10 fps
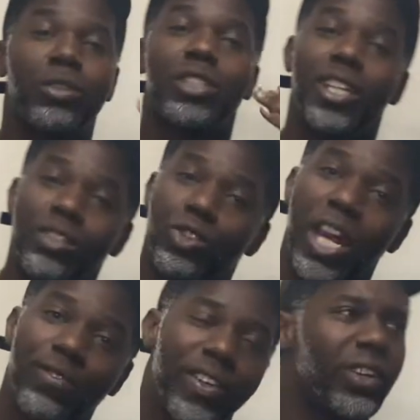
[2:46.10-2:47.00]
was literally
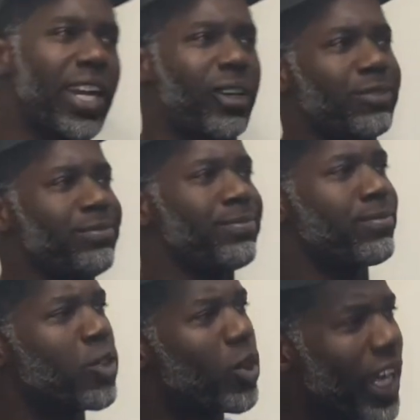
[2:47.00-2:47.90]
trying to figure it out.
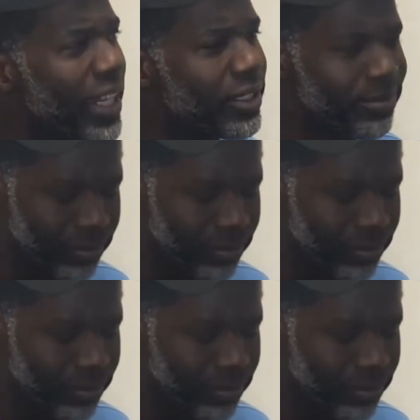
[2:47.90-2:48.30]
Okay.